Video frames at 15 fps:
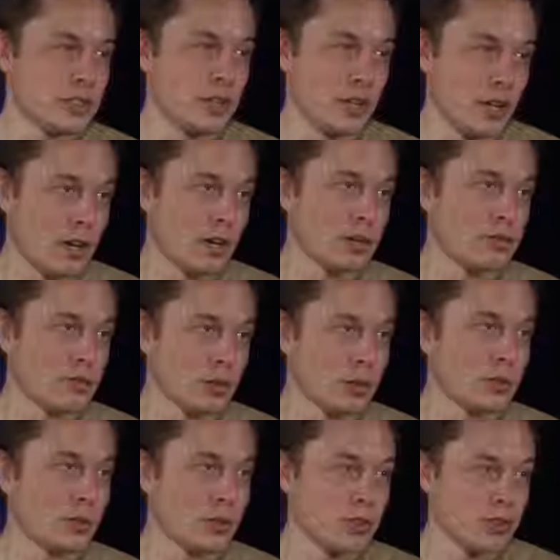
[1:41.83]
a large
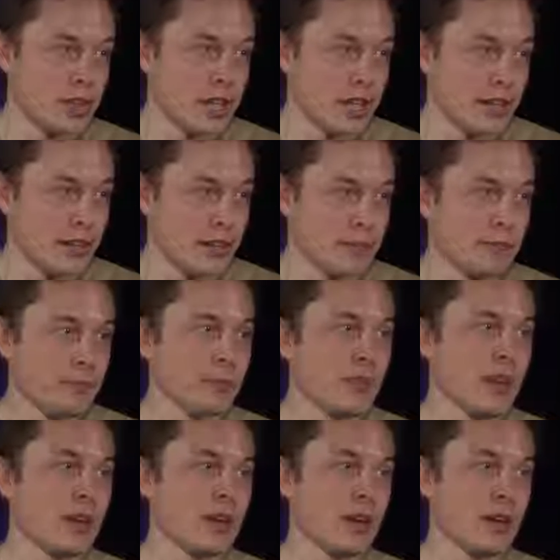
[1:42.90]
4-door sedan
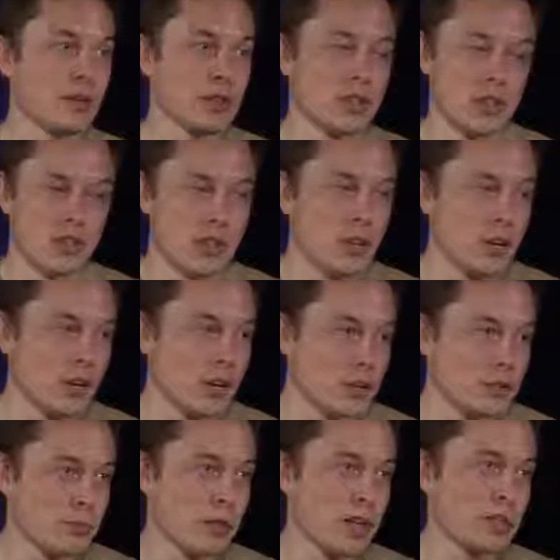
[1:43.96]
with lots of
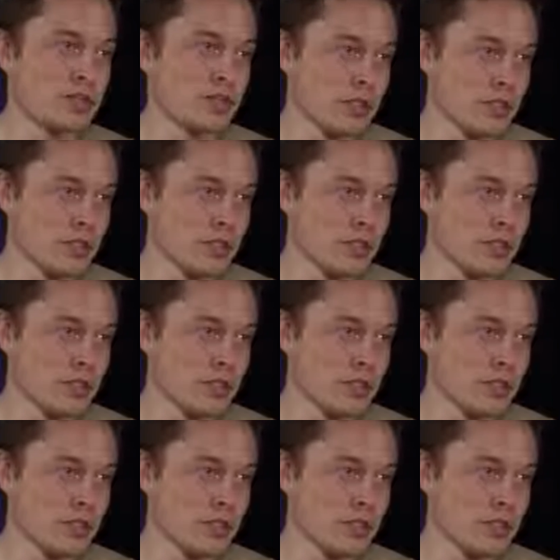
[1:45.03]
cargo space.